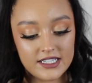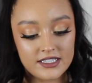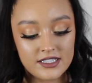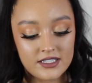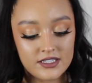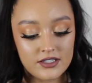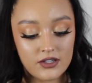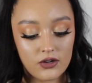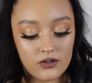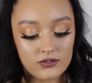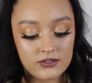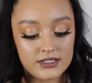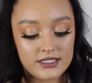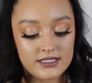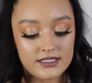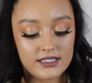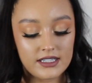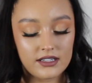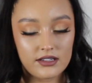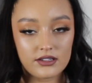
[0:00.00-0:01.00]
is so
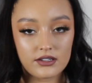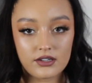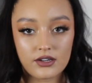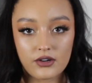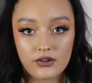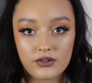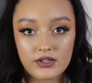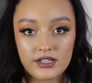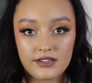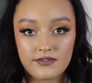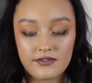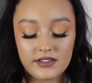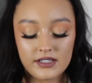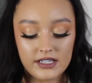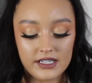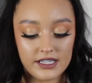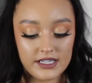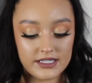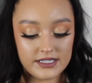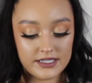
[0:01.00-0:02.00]
silicone-y feeling.